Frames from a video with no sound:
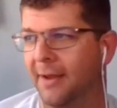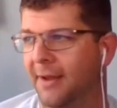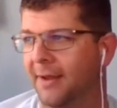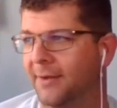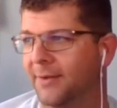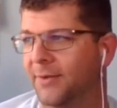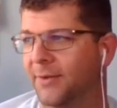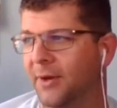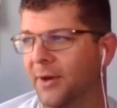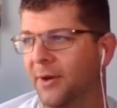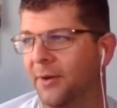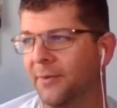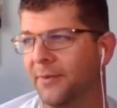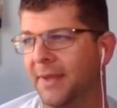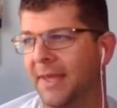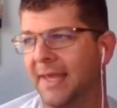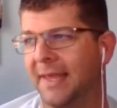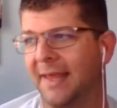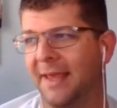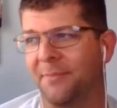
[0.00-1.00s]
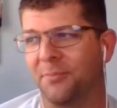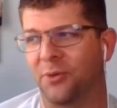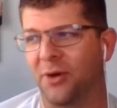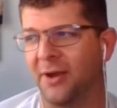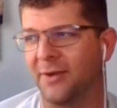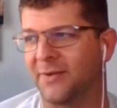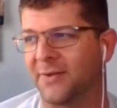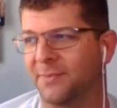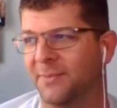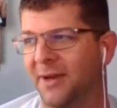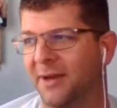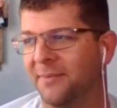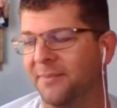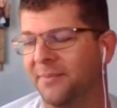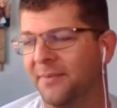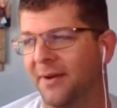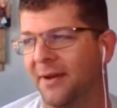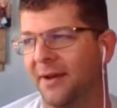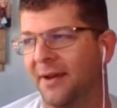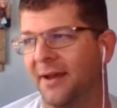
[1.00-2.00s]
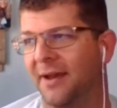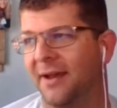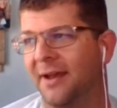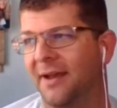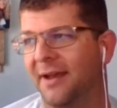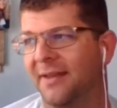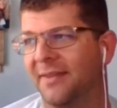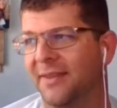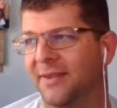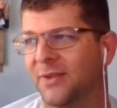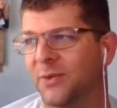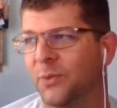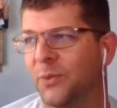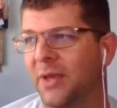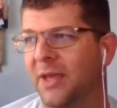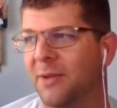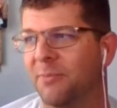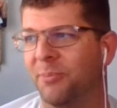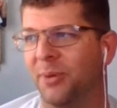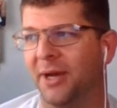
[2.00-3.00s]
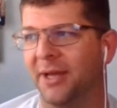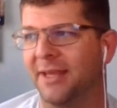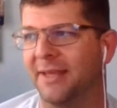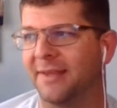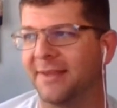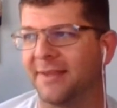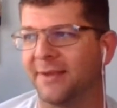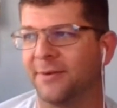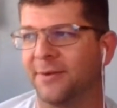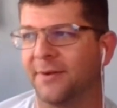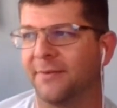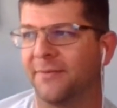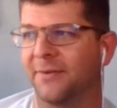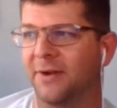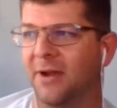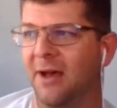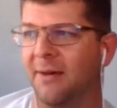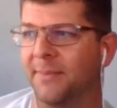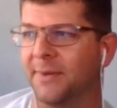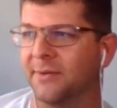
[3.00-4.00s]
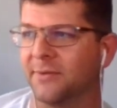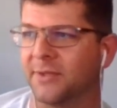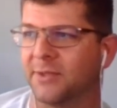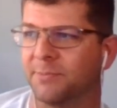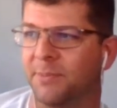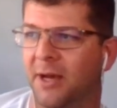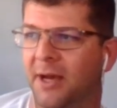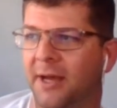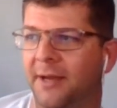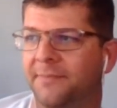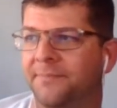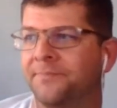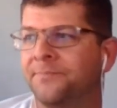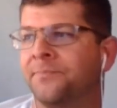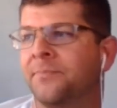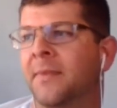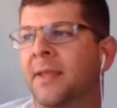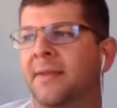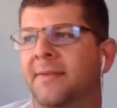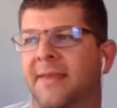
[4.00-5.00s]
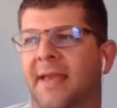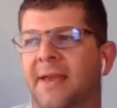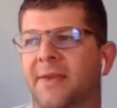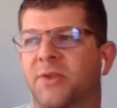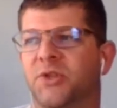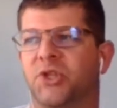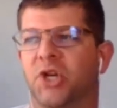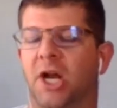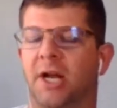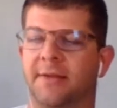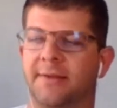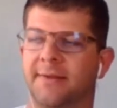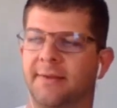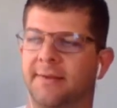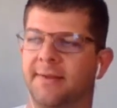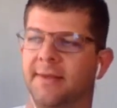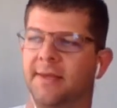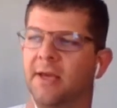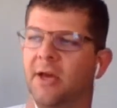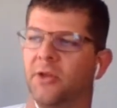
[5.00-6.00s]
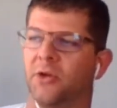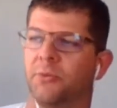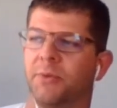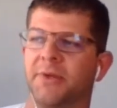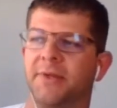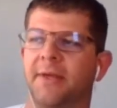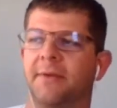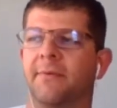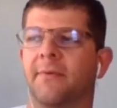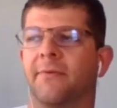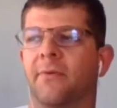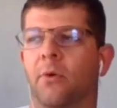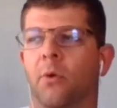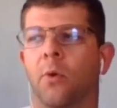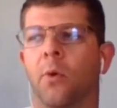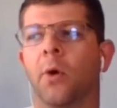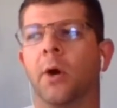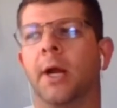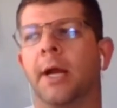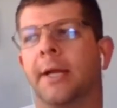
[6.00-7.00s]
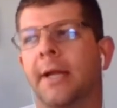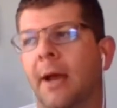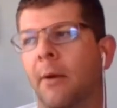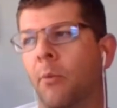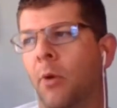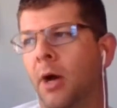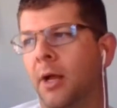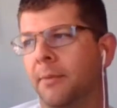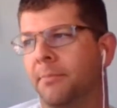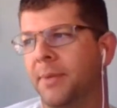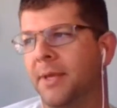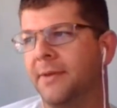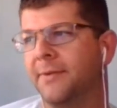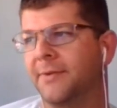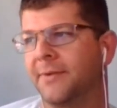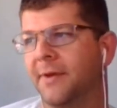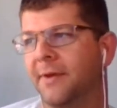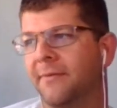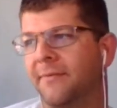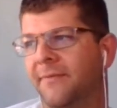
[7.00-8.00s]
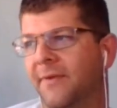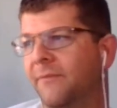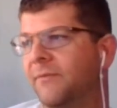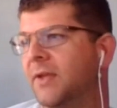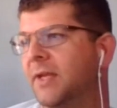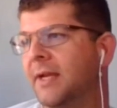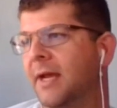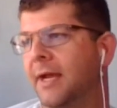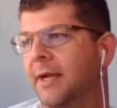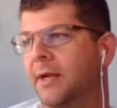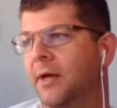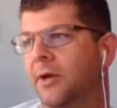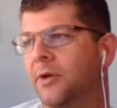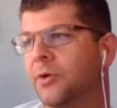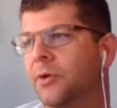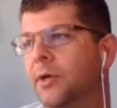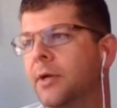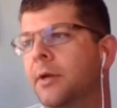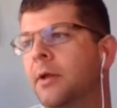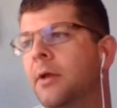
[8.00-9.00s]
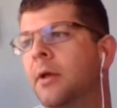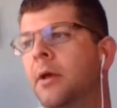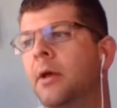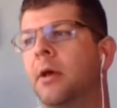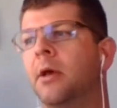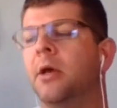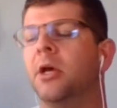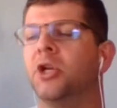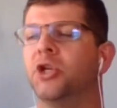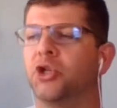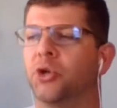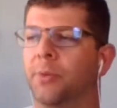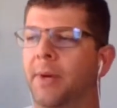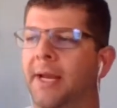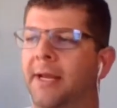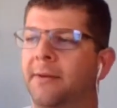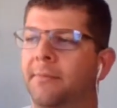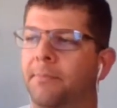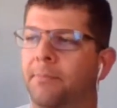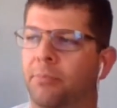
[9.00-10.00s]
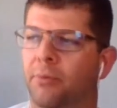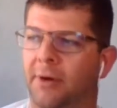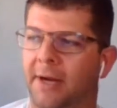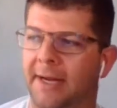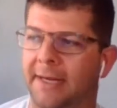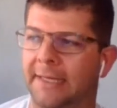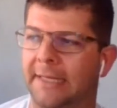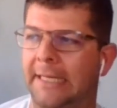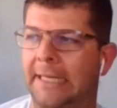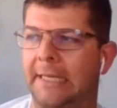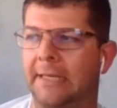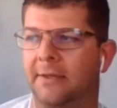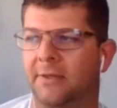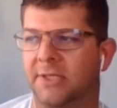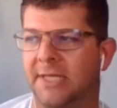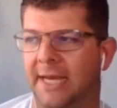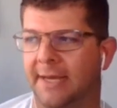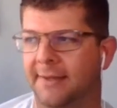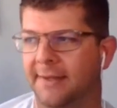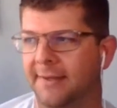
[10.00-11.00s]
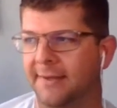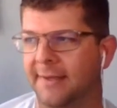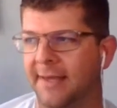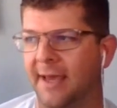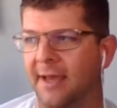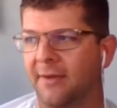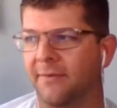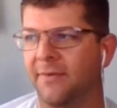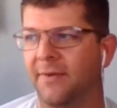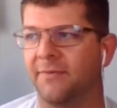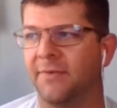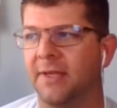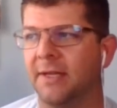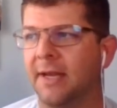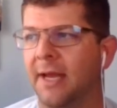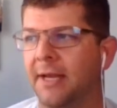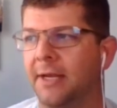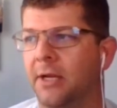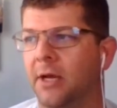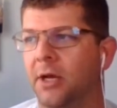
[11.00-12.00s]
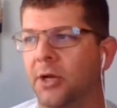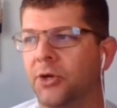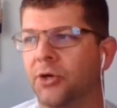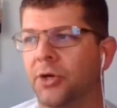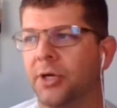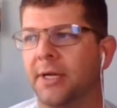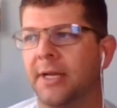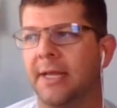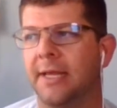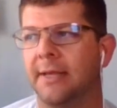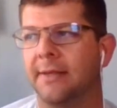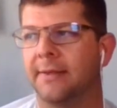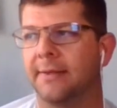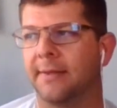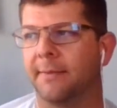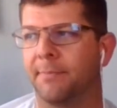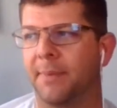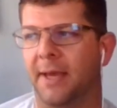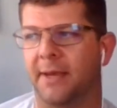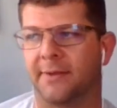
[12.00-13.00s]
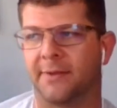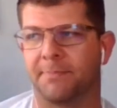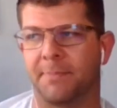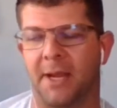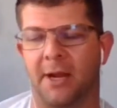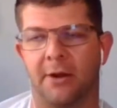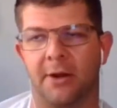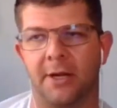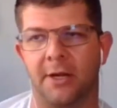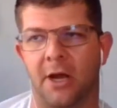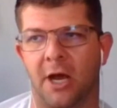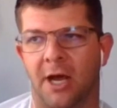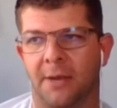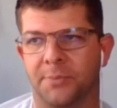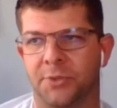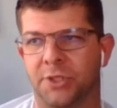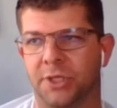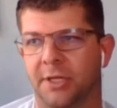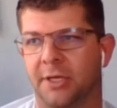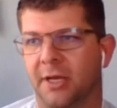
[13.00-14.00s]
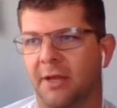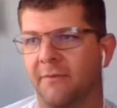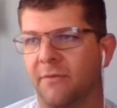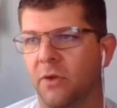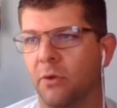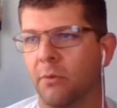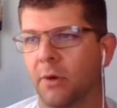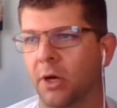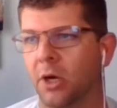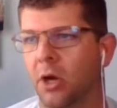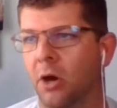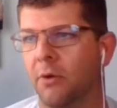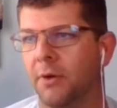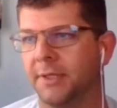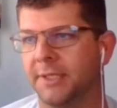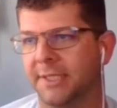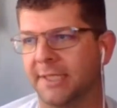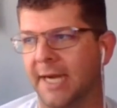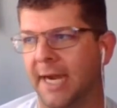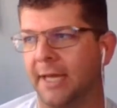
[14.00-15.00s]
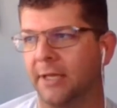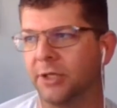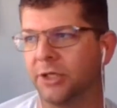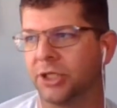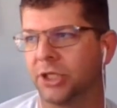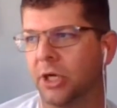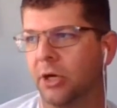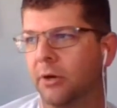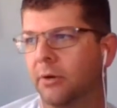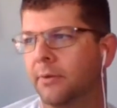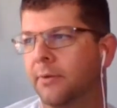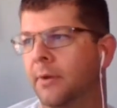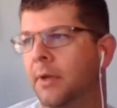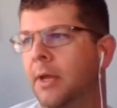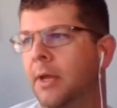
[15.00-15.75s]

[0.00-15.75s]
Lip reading: So they priced him up this week, but he's still in a phenomenal spot. Tez Johnson's the other receiver for Oregon I want a piece of, 5,900. Jerand Brandley, Texas Tech, 5,900. He's the best pairing option if you are going to Tyler Shough.